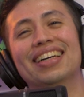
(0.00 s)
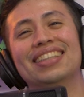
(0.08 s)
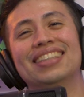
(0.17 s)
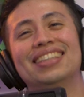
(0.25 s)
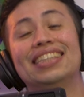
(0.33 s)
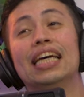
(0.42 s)
a
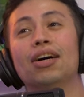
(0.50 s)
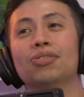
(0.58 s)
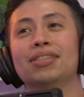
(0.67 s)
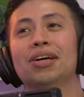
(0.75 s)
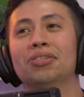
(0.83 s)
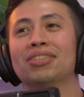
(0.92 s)

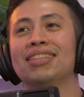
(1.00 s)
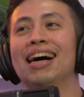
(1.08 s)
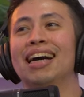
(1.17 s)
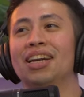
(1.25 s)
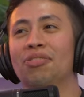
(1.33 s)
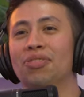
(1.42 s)
telltale uh,
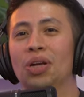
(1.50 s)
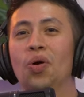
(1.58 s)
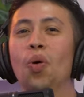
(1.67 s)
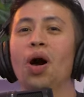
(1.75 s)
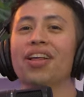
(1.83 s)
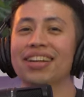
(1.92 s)
sign yeah. of the
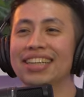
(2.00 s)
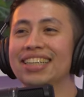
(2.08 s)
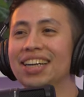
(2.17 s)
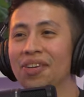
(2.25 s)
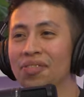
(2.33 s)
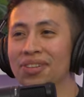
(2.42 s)

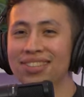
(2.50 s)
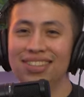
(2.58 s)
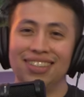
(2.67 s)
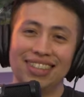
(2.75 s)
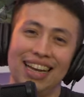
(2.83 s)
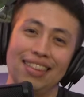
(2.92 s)
quality of the
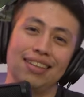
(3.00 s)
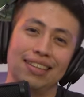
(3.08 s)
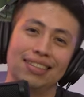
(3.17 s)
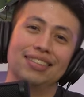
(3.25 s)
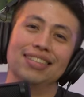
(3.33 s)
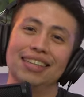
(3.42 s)
song? I think